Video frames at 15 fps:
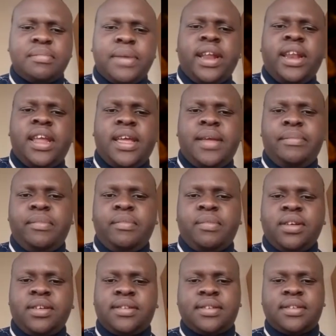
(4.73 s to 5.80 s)
My name
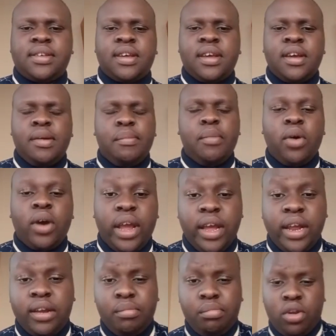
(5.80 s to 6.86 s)
is
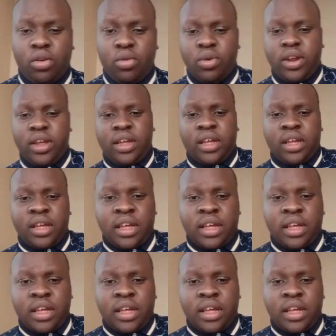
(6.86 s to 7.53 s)
Mbongeni Mdluli